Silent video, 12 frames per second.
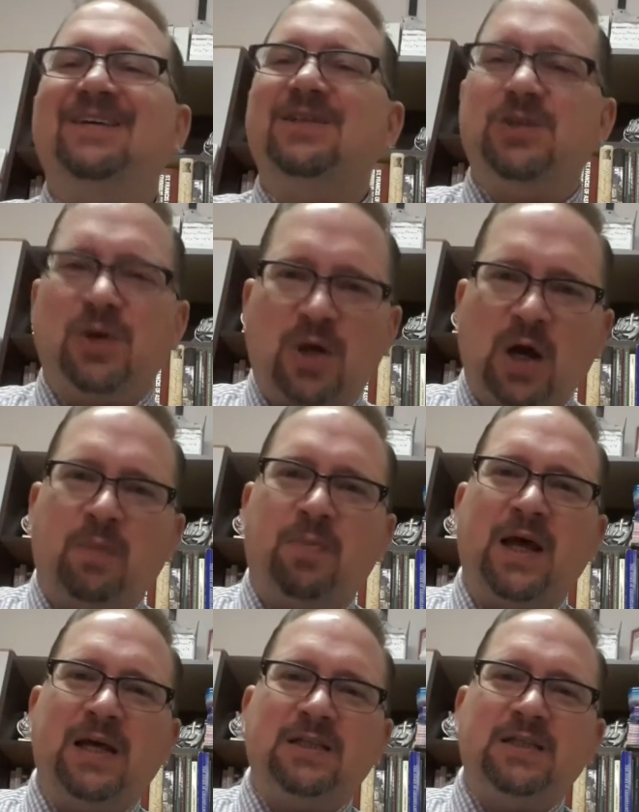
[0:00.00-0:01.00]
So God
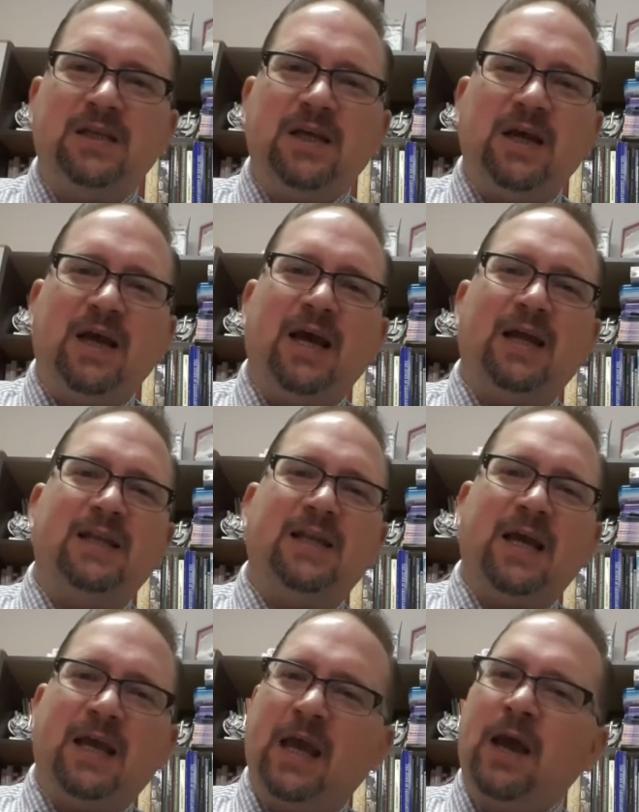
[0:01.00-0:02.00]
bless and
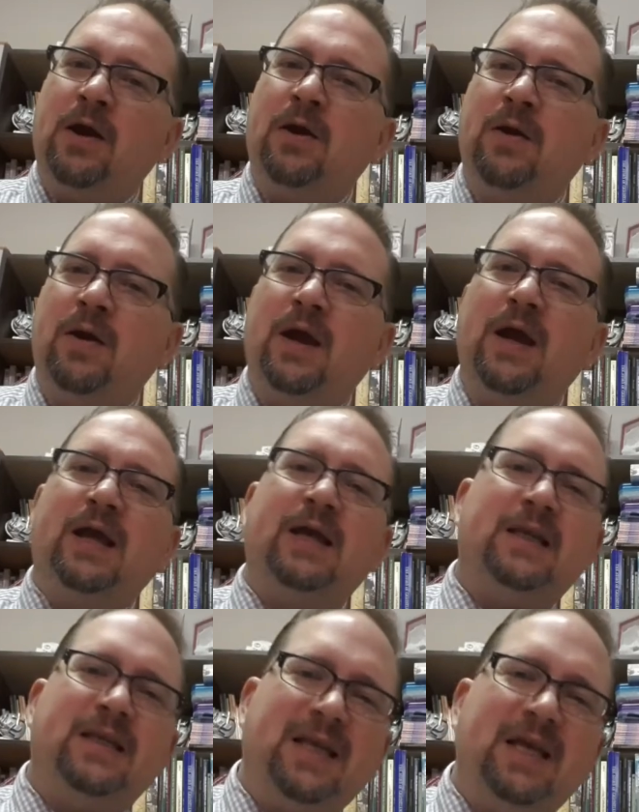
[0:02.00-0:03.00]
take care. And
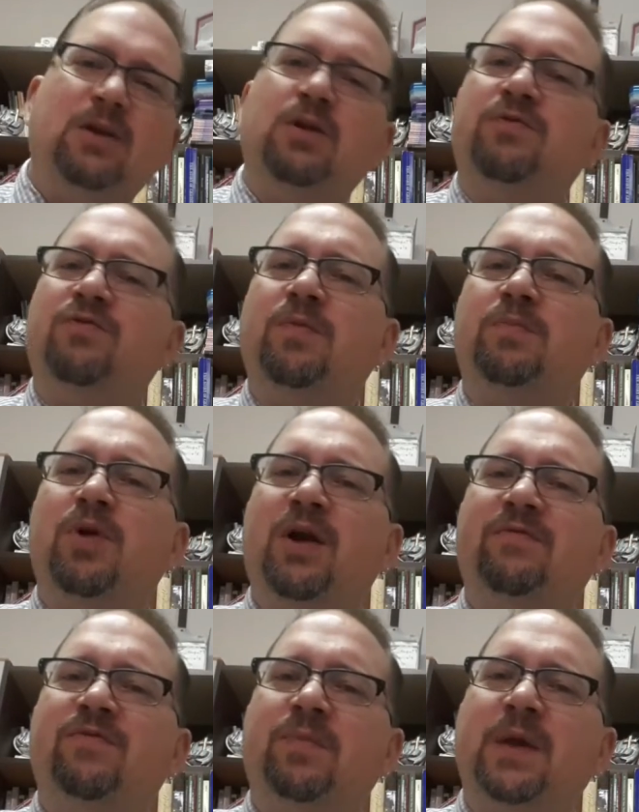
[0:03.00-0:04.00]
continue to
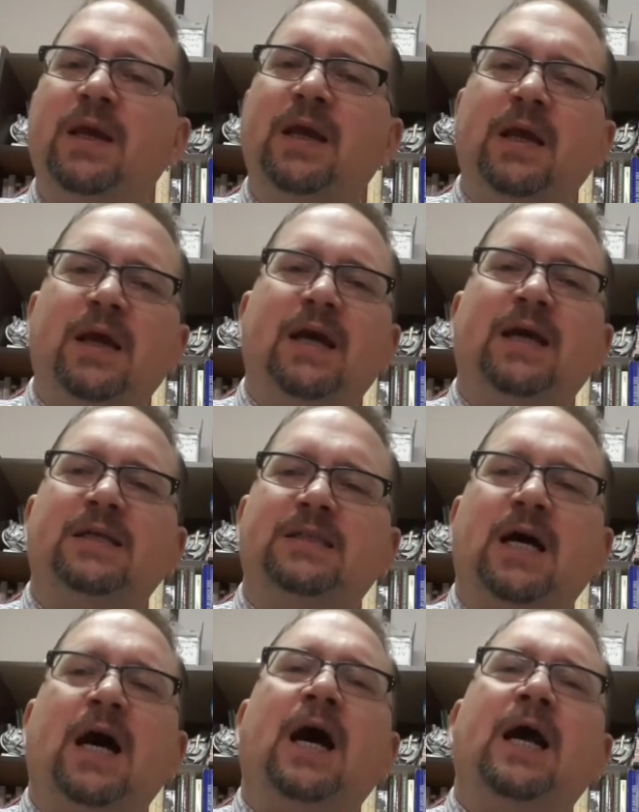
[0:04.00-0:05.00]
pray for me
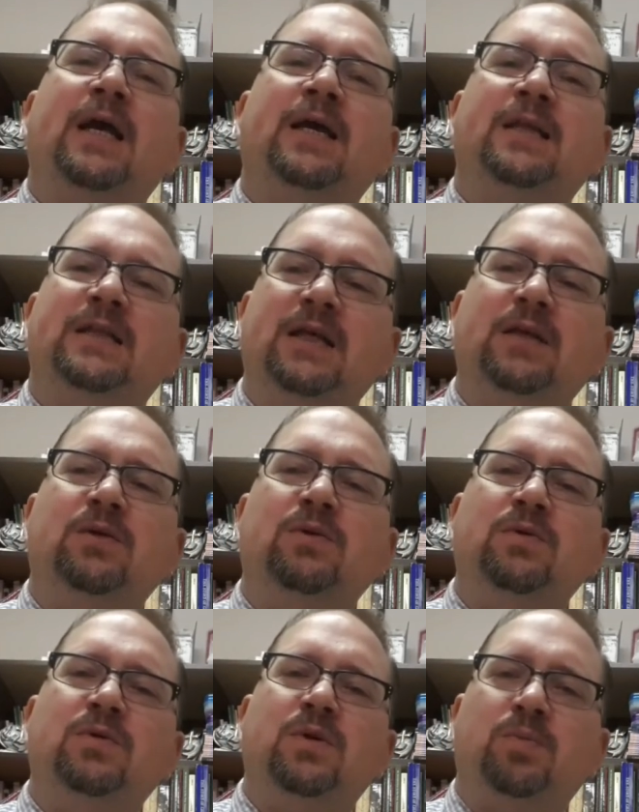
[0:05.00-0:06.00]
as I
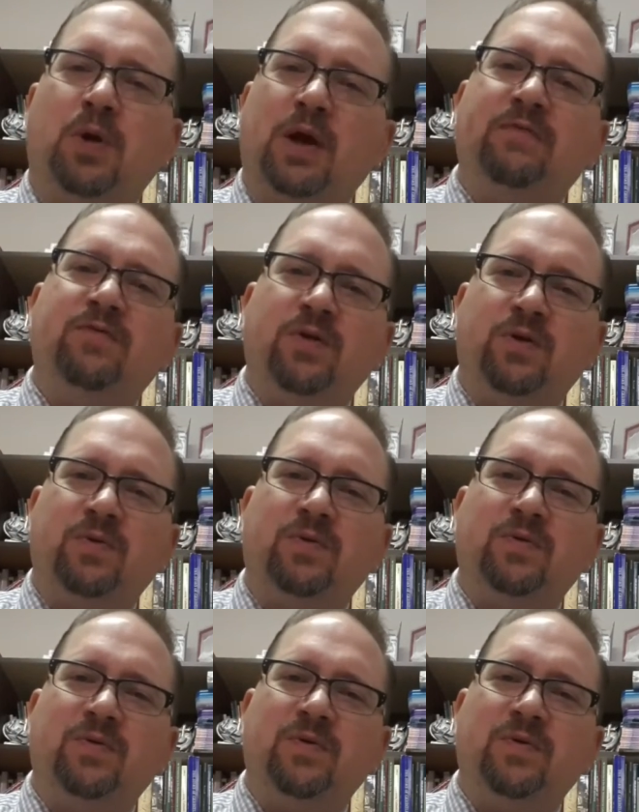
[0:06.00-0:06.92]
continue to pray for you.